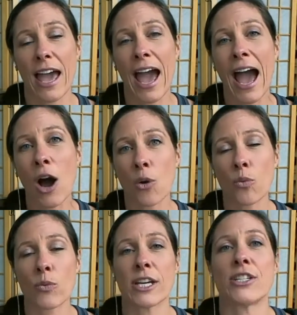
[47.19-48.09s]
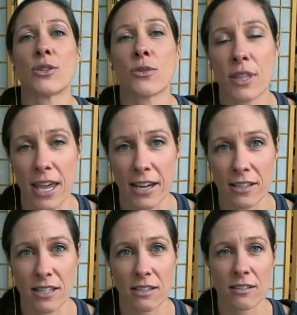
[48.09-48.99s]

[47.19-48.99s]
how we do things.